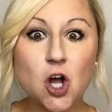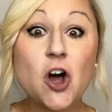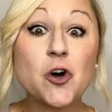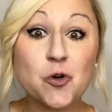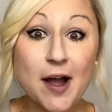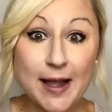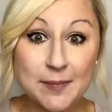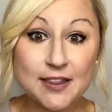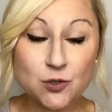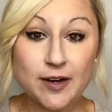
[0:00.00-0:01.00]
oh, I'm
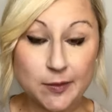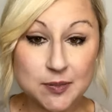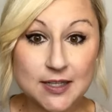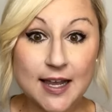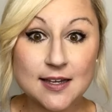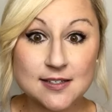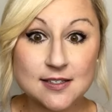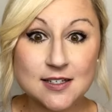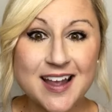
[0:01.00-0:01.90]
in the right place.